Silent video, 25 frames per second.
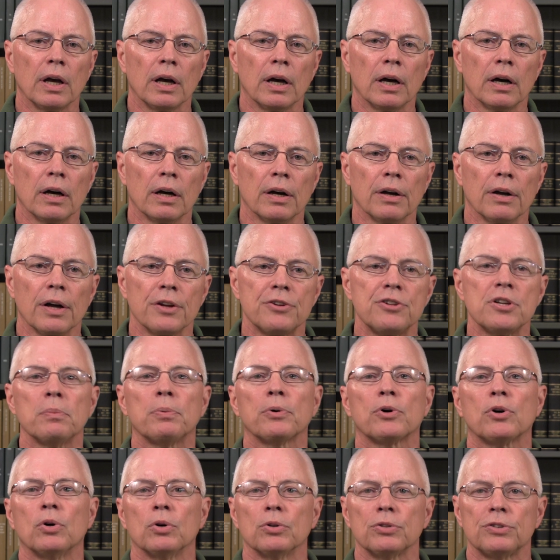uh, a
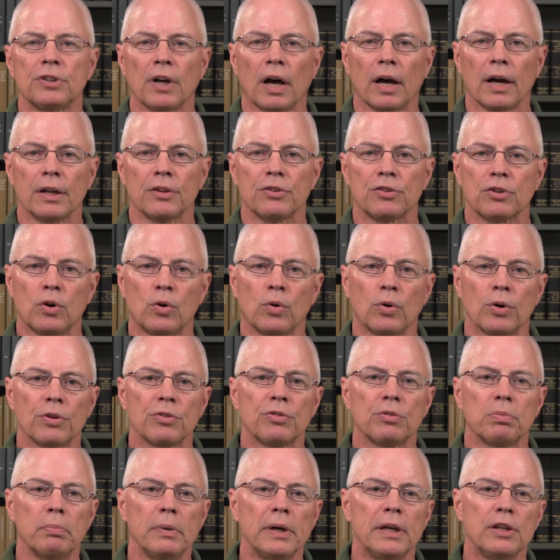typical science
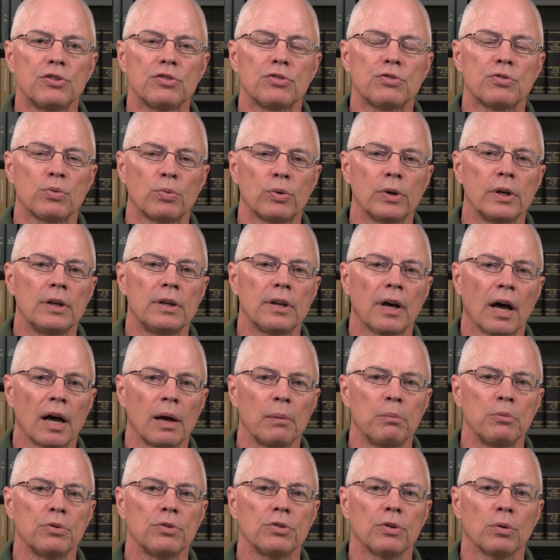course meets three
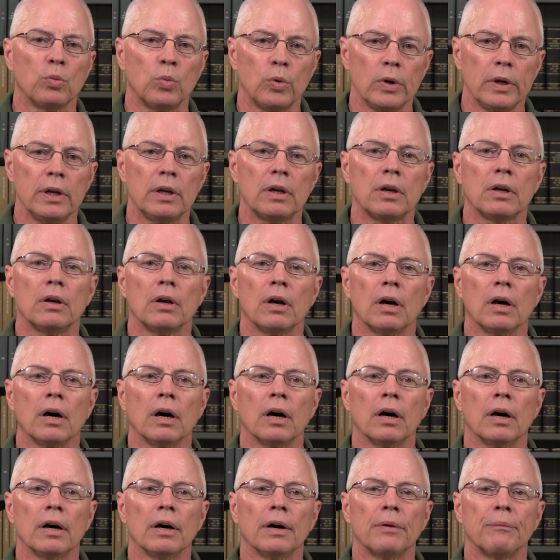times a week
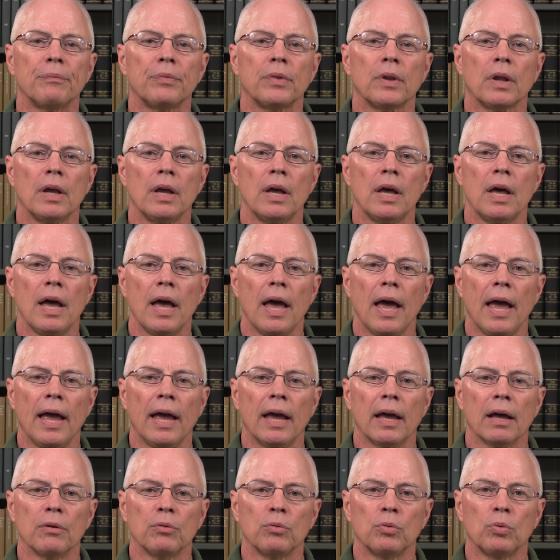um,
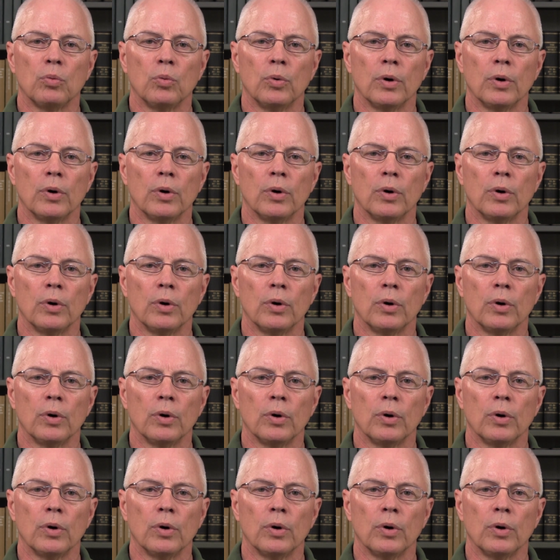and